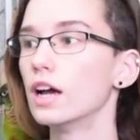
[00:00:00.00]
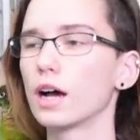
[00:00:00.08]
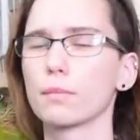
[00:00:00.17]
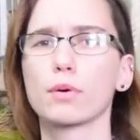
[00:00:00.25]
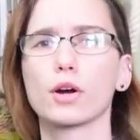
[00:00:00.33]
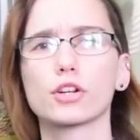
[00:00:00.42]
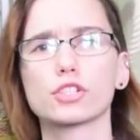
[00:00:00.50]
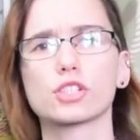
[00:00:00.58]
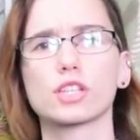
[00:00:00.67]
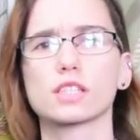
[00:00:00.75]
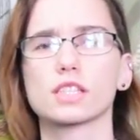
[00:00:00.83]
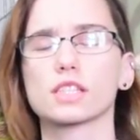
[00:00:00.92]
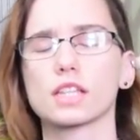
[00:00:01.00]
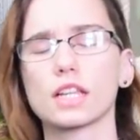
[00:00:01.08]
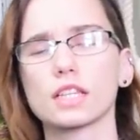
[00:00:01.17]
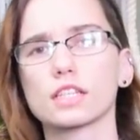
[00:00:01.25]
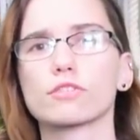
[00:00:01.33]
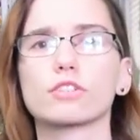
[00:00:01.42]
a perch that's a
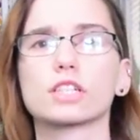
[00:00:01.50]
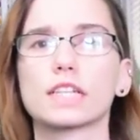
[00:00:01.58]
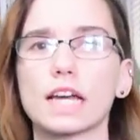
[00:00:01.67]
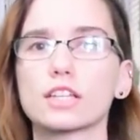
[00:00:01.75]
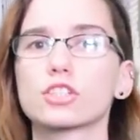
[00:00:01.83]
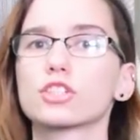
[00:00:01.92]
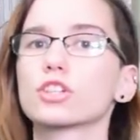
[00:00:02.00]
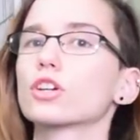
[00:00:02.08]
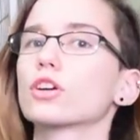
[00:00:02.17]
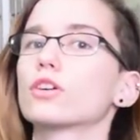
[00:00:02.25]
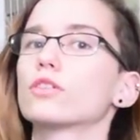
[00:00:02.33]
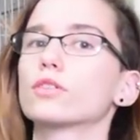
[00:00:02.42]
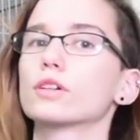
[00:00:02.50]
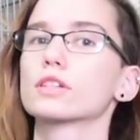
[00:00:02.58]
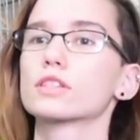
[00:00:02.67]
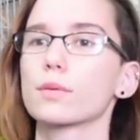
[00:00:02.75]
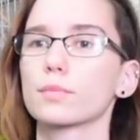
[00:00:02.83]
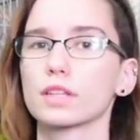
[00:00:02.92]
slightly different texture or
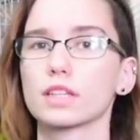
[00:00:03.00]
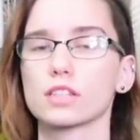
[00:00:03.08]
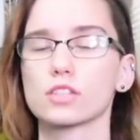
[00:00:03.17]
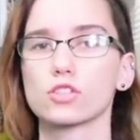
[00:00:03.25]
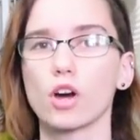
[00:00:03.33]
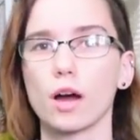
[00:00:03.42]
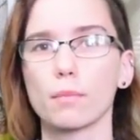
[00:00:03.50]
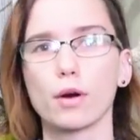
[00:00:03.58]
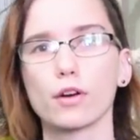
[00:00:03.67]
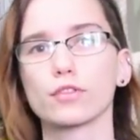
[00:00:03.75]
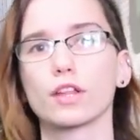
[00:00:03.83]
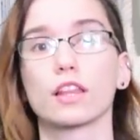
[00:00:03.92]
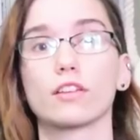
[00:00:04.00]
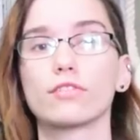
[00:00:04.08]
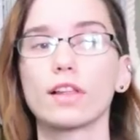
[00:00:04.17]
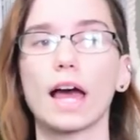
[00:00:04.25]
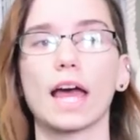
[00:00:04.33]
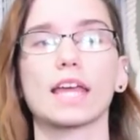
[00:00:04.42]
something that's not perfectly
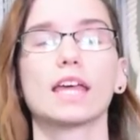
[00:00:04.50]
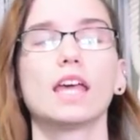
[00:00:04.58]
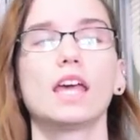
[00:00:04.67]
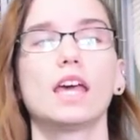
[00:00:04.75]
flat.